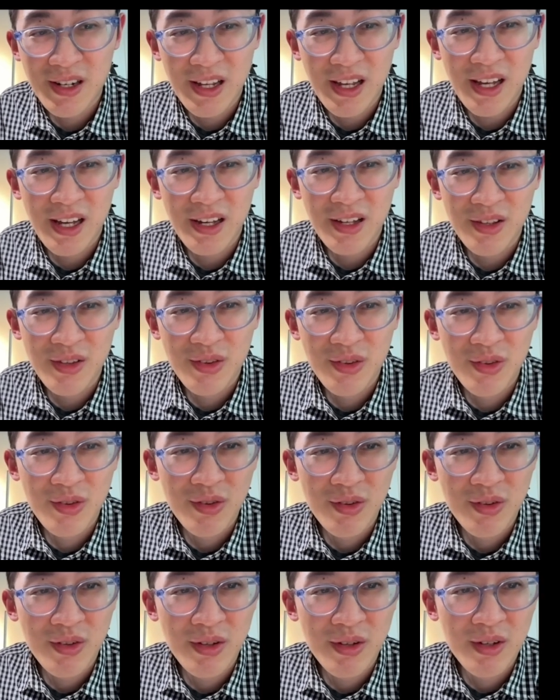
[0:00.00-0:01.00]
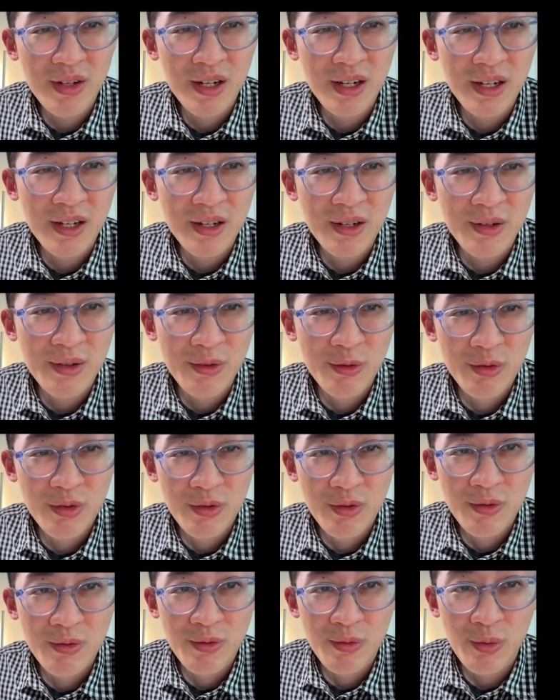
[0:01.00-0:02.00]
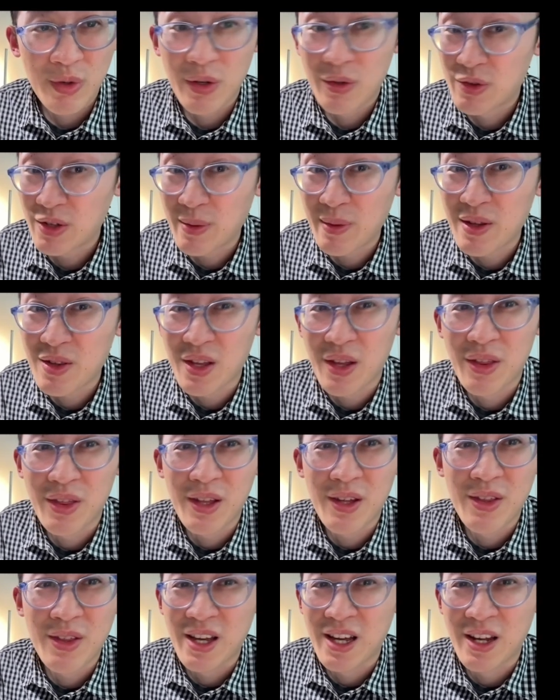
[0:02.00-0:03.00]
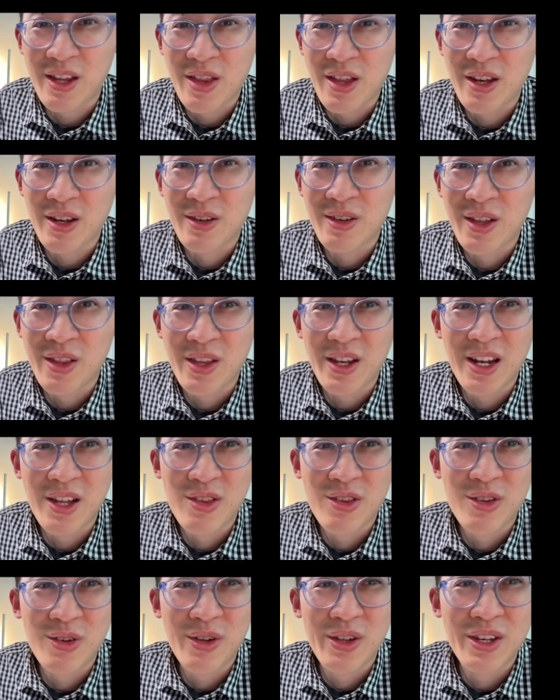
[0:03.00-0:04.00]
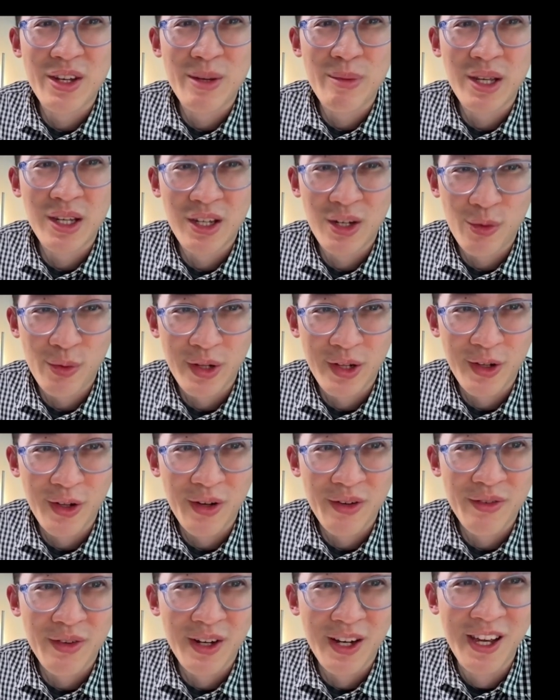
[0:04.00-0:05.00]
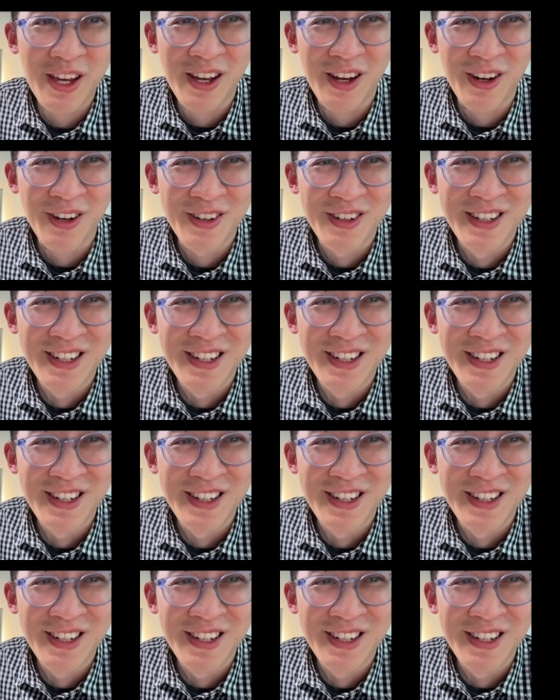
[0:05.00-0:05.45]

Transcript: as, sometimes I think that, and then I still end up making a really long video.